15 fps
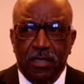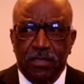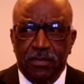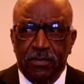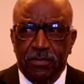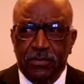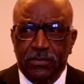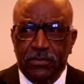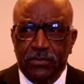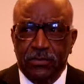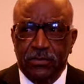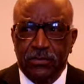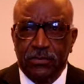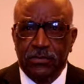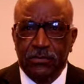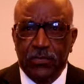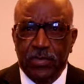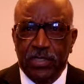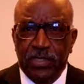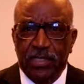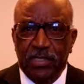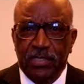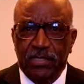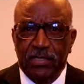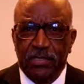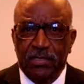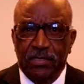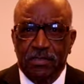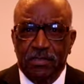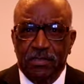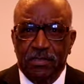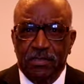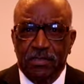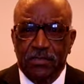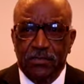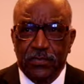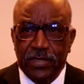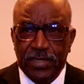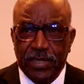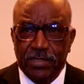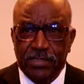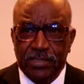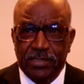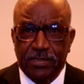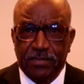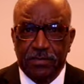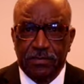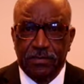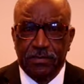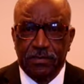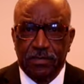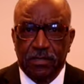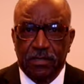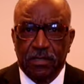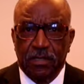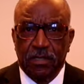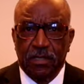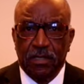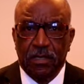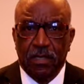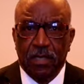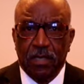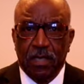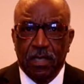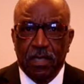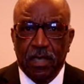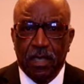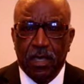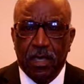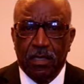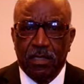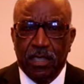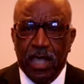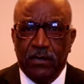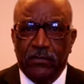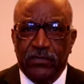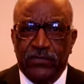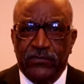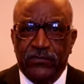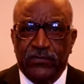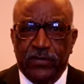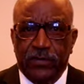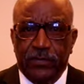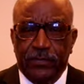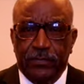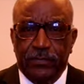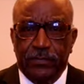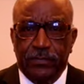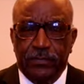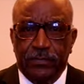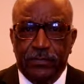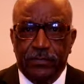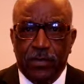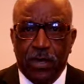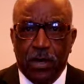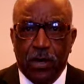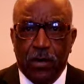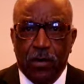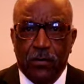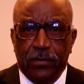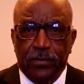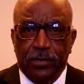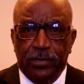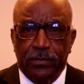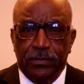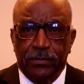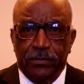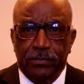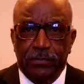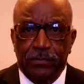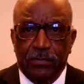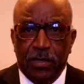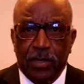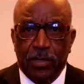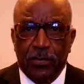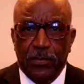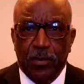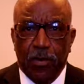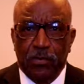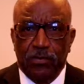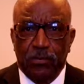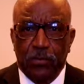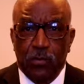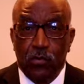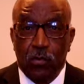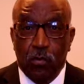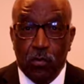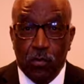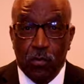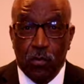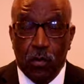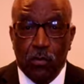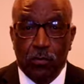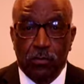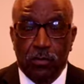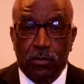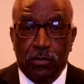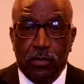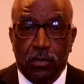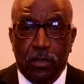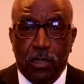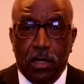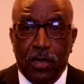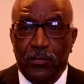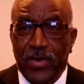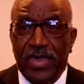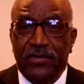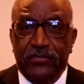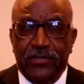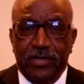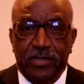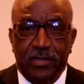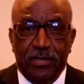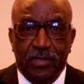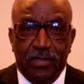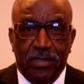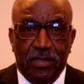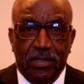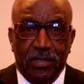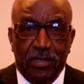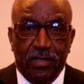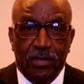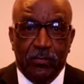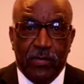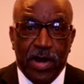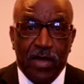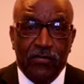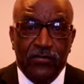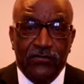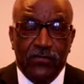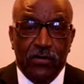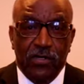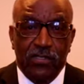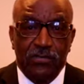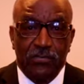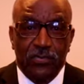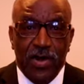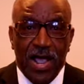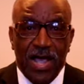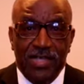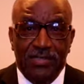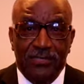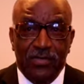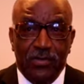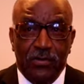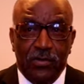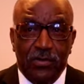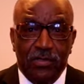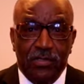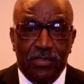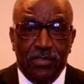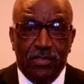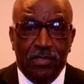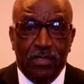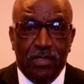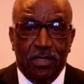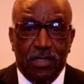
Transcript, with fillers: in 20, 2018. Okay. And that was from an owner in Baltimore who, who owns uh, a bakery. But I was very surprised because